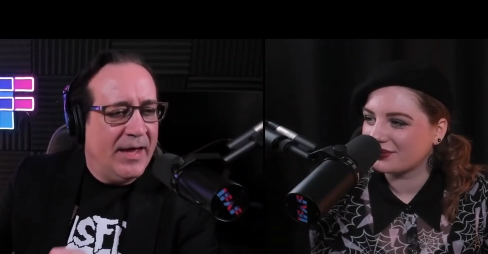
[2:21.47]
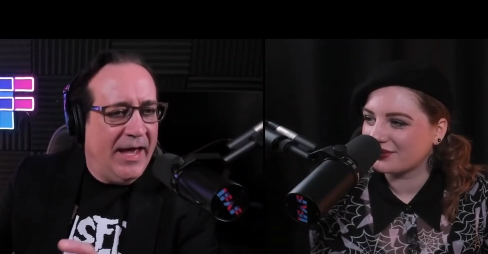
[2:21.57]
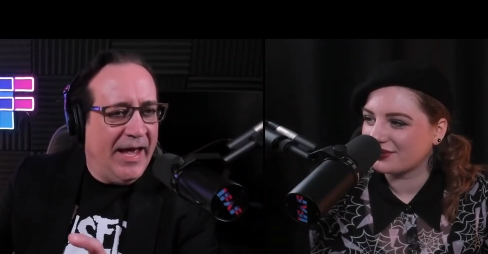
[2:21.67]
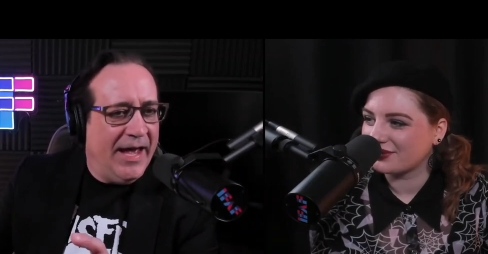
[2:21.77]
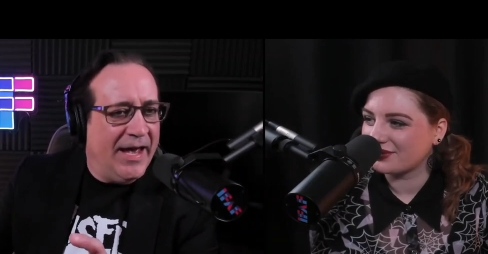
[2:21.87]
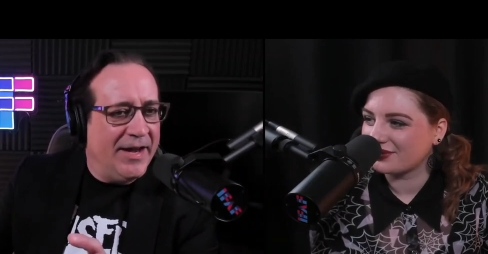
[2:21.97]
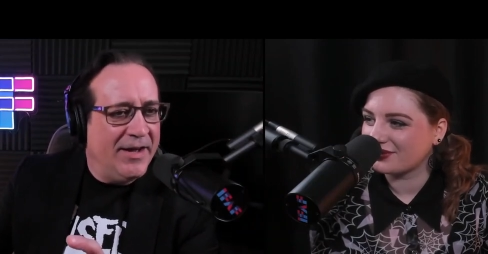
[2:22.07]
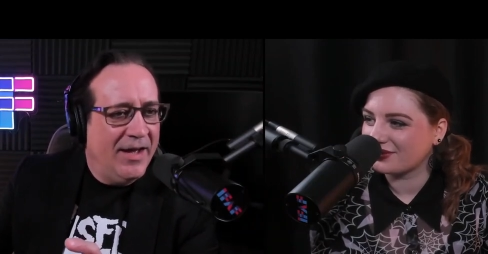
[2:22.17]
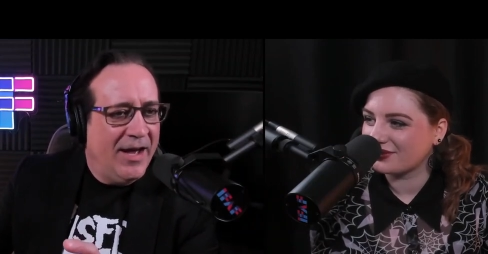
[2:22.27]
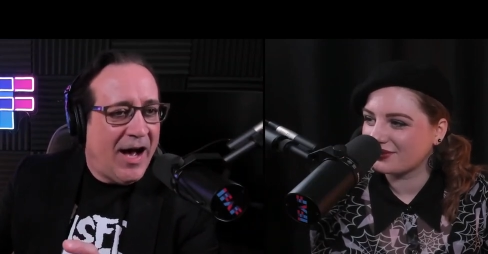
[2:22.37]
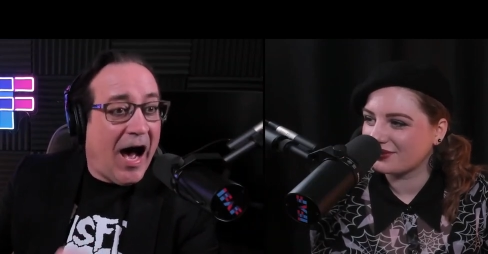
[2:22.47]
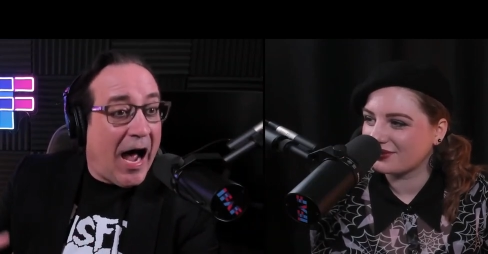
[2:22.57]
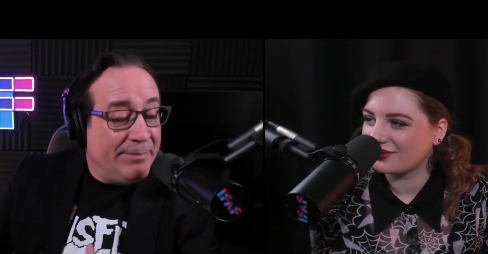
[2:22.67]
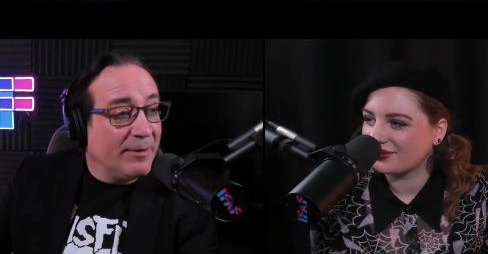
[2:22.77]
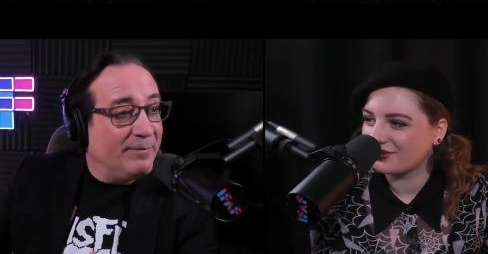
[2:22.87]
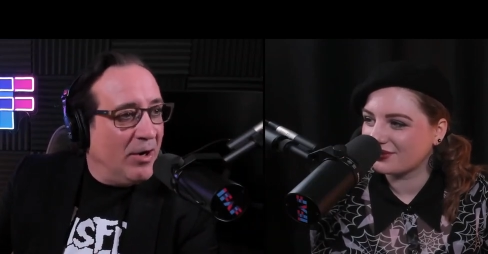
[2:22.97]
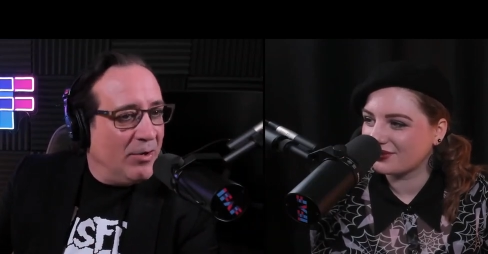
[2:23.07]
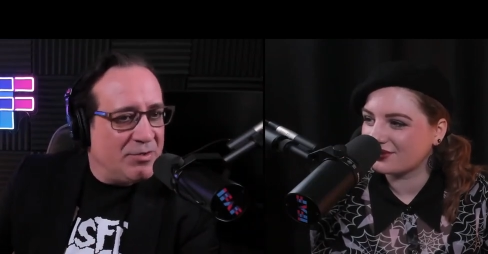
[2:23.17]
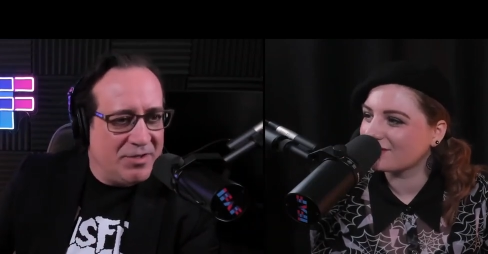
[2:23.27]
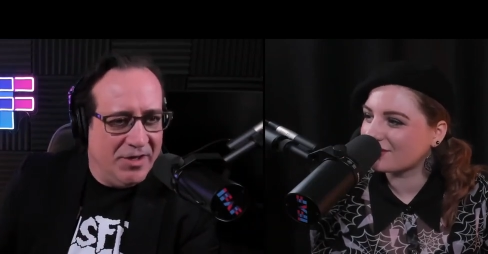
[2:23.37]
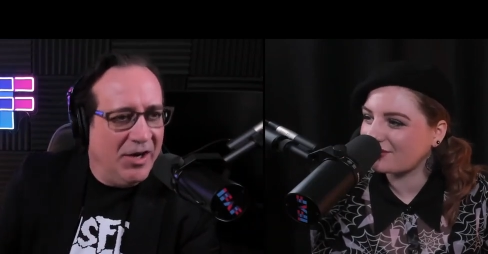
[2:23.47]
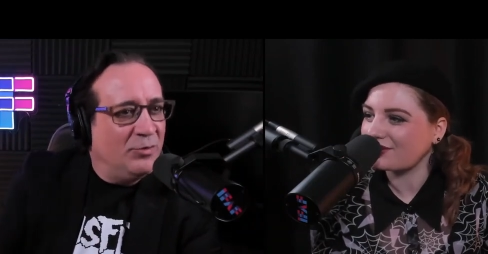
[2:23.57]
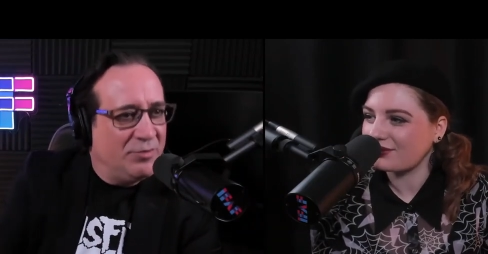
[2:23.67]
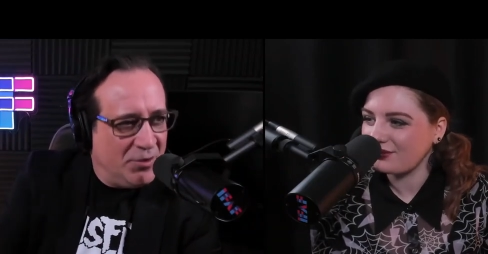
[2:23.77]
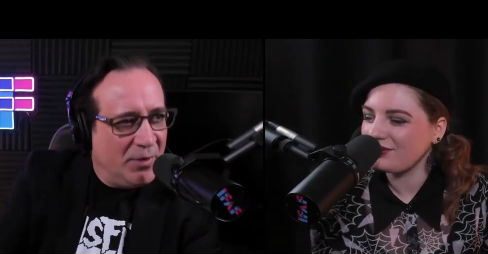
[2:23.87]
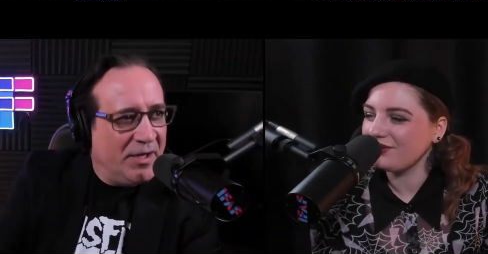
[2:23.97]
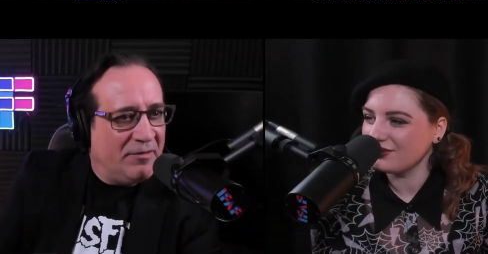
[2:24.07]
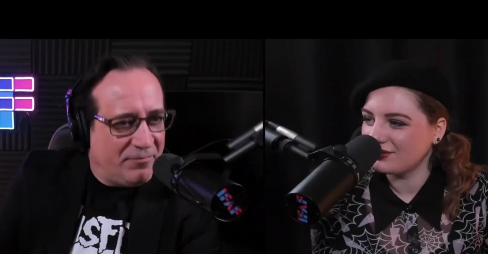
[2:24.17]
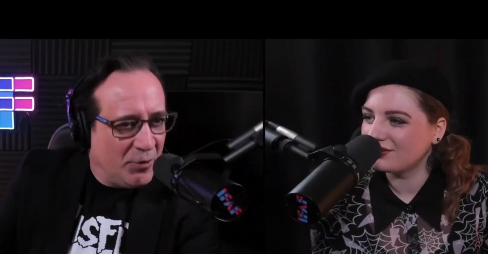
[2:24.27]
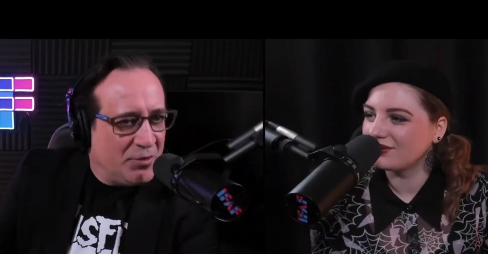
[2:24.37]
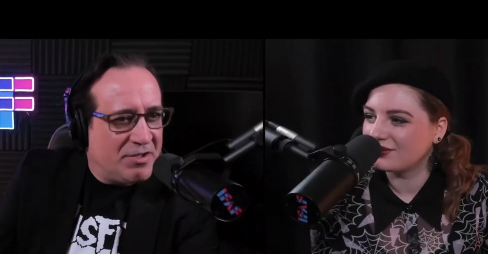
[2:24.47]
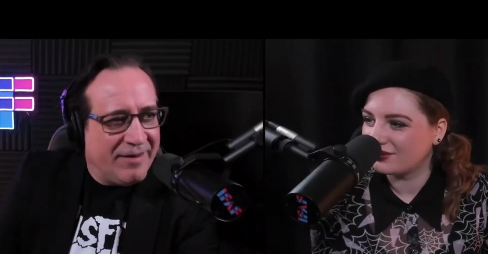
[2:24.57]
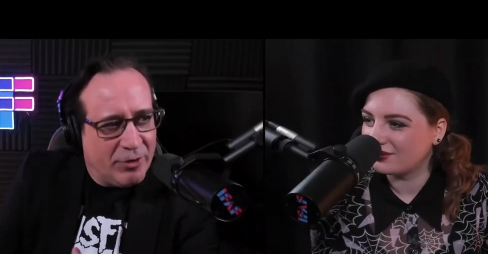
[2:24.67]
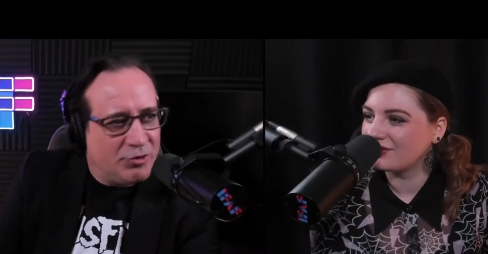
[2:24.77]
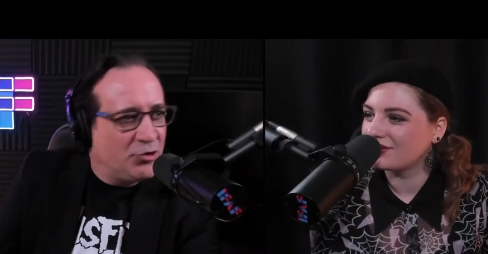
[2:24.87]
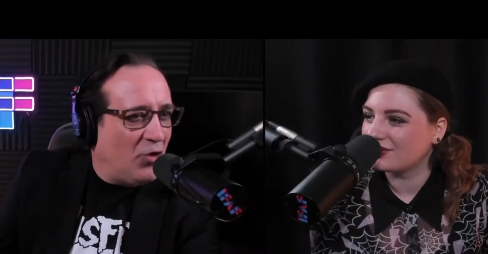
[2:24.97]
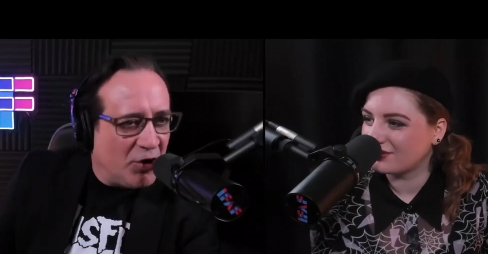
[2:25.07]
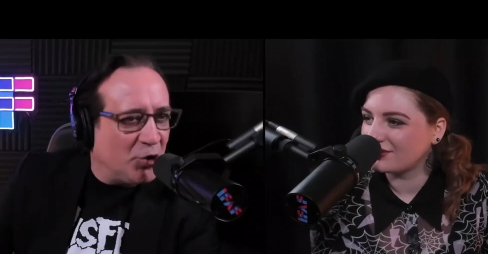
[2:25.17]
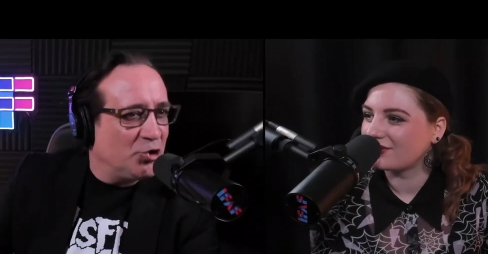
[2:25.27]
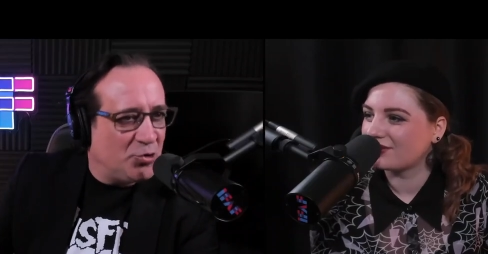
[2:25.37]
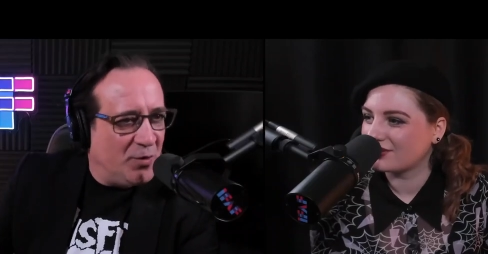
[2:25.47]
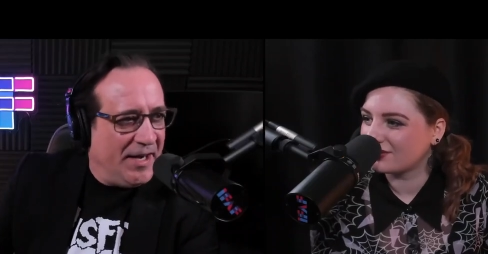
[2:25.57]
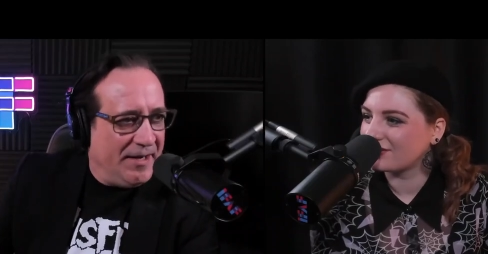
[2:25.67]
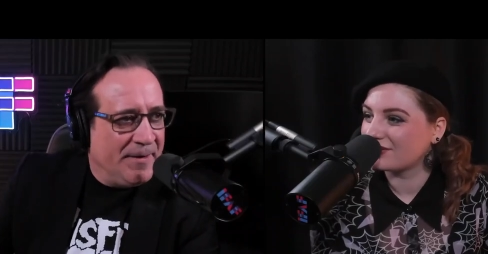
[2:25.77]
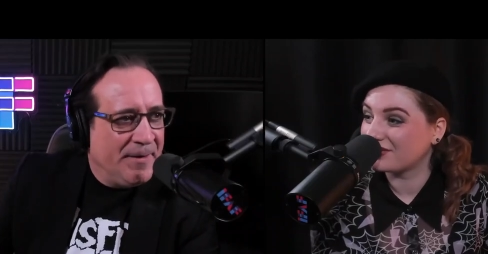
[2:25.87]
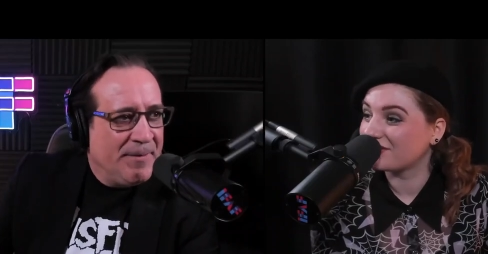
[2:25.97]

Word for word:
Speaker 1: And I proposed, you know, doing a first ever trunk or treat.